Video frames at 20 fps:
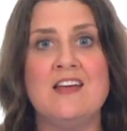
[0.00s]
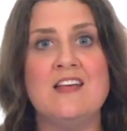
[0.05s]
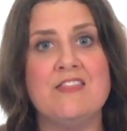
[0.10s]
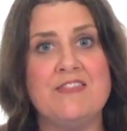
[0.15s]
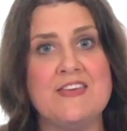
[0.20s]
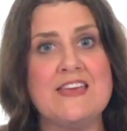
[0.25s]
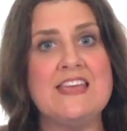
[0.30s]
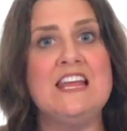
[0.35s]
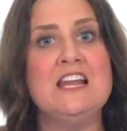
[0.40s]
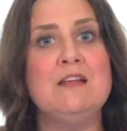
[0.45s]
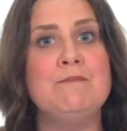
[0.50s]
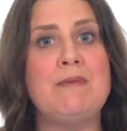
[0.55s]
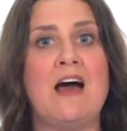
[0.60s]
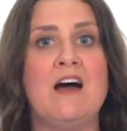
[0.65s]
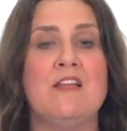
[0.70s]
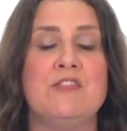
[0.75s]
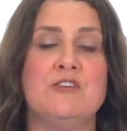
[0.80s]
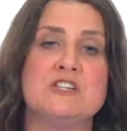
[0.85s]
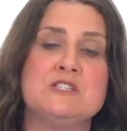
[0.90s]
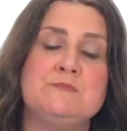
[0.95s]
thinking
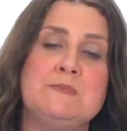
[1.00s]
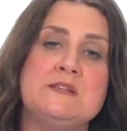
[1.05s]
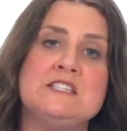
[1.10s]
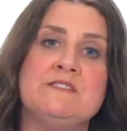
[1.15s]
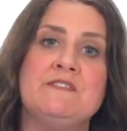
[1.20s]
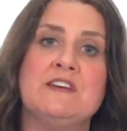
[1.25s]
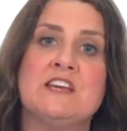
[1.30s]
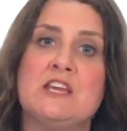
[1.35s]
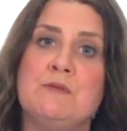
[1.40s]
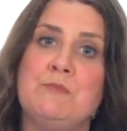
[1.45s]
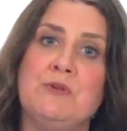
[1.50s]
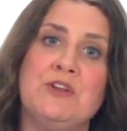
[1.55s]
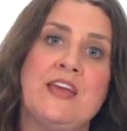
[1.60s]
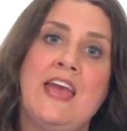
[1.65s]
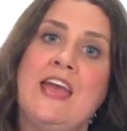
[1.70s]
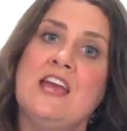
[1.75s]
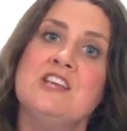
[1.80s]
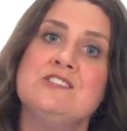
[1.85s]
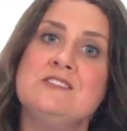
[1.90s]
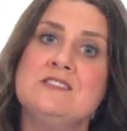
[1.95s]
about their specific
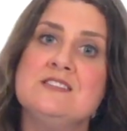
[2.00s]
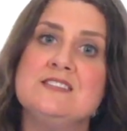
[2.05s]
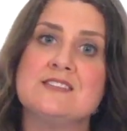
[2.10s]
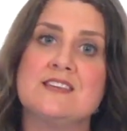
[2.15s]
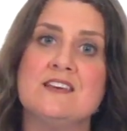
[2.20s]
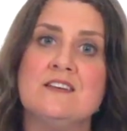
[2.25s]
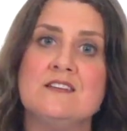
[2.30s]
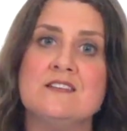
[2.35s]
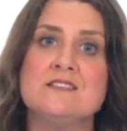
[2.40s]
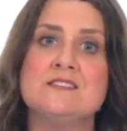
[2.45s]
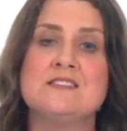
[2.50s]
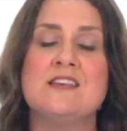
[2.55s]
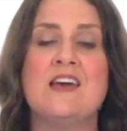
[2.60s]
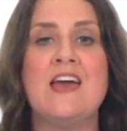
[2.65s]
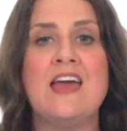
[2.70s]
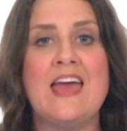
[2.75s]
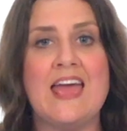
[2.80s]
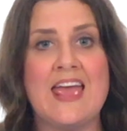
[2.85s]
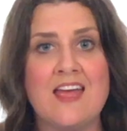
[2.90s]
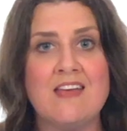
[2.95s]
communication skills
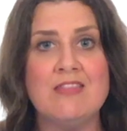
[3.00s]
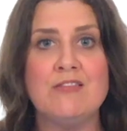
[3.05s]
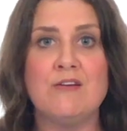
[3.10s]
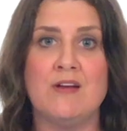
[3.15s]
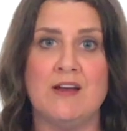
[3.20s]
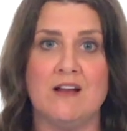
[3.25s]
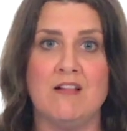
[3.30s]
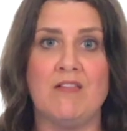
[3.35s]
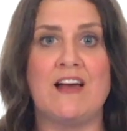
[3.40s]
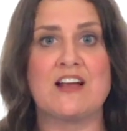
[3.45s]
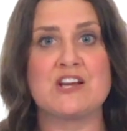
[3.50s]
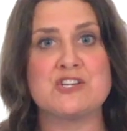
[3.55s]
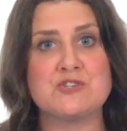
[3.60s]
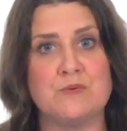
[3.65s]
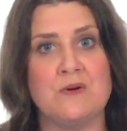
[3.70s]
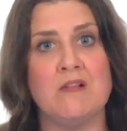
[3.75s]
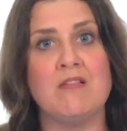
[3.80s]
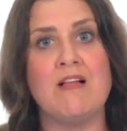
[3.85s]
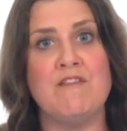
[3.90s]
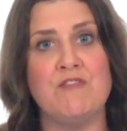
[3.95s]
and their
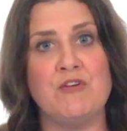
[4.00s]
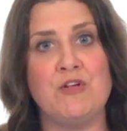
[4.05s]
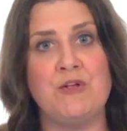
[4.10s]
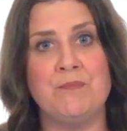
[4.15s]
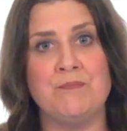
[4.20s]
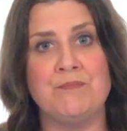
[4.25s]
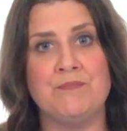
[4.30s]
intellectual level.